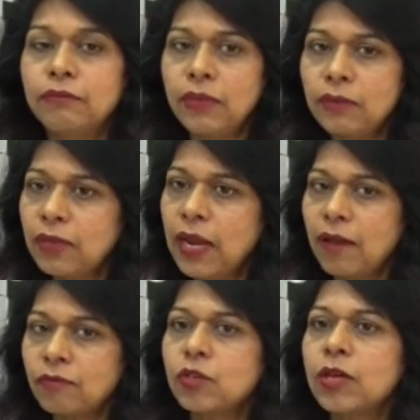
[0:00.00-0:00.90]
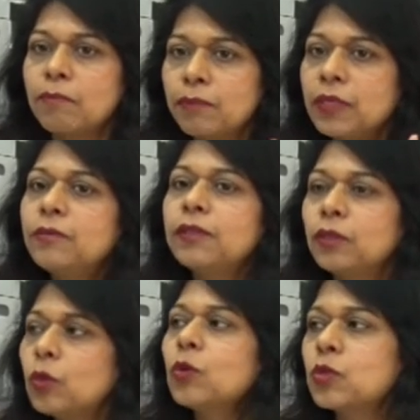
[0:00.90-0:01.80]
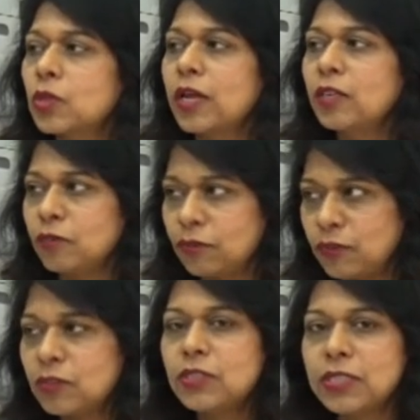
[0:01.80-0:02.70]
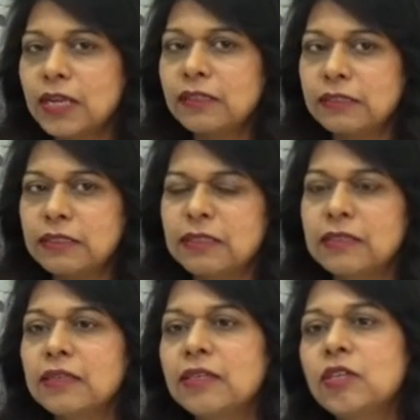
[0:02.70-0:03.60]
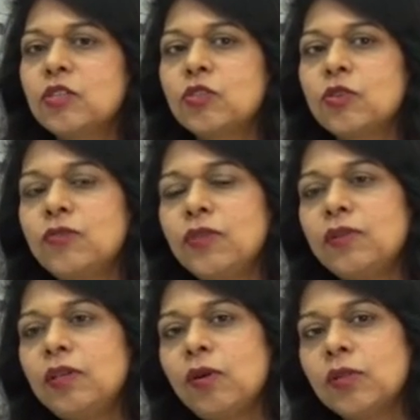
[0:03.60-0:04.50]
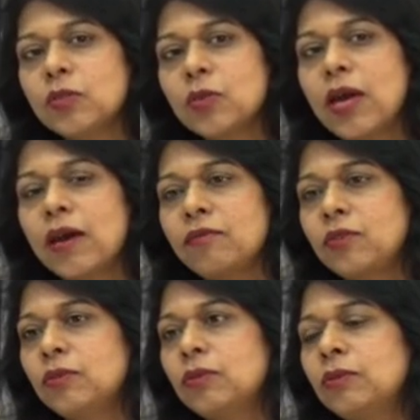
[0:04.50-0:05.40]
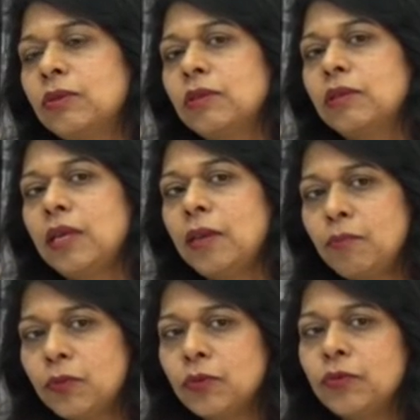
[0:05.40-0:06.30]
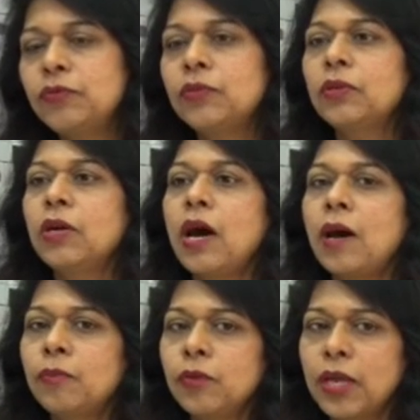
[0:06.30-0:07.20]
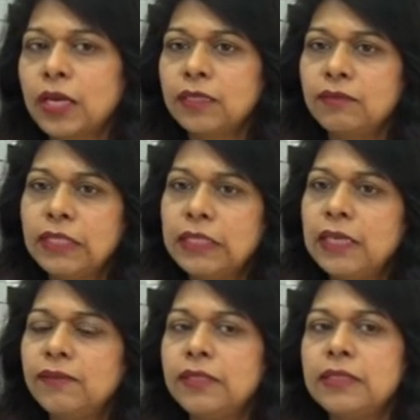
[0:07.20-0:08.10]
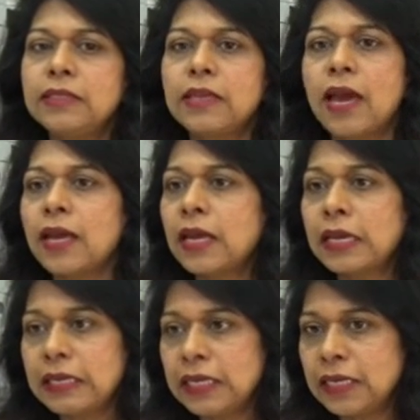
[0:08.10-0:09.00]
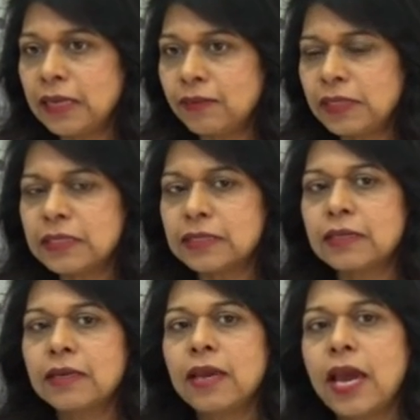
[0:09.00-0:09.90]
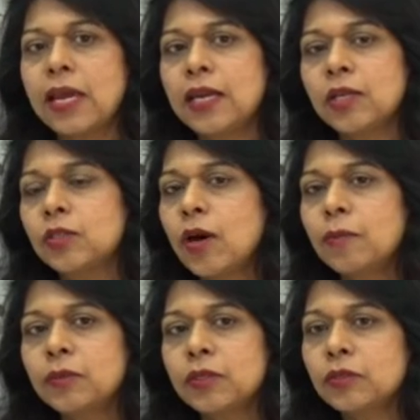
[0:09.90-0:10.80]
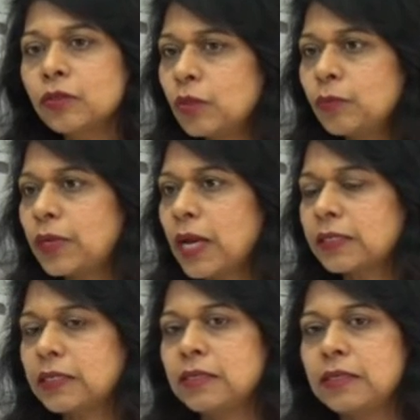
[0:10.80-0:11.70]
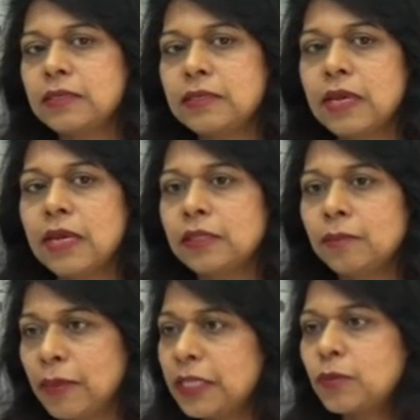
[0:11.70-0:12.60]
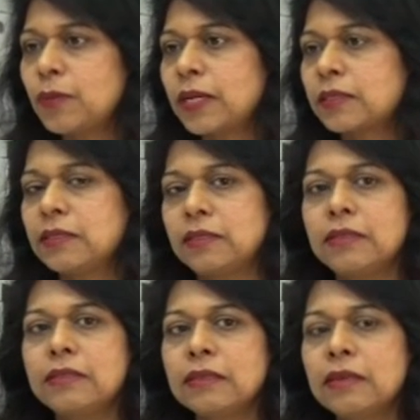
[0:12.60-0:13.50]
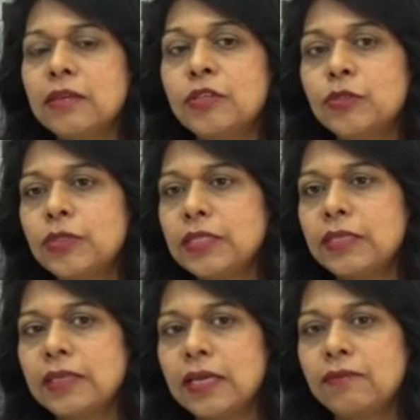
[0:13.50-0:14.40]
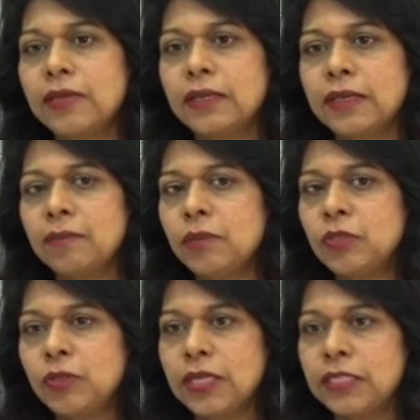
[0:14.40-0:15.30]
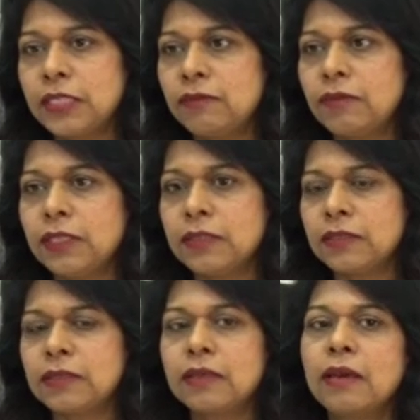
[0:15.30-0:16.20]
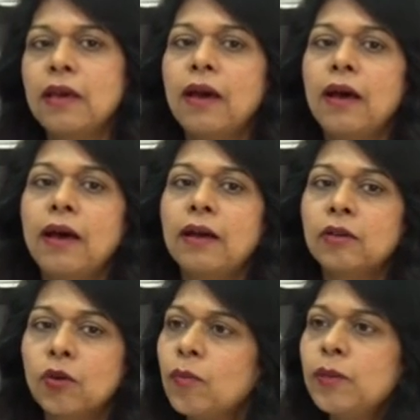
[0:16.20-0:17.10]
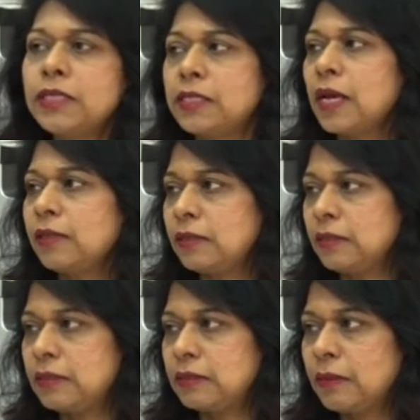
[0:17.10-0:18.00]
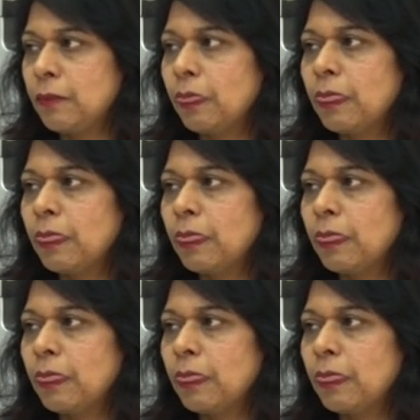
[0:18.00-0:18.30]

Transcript: we will have to compete with those kind of standards. So we will also have to improve our productivity levels and our yield levels and adopt good practices and the best practices to see that we are able to achieve these global standards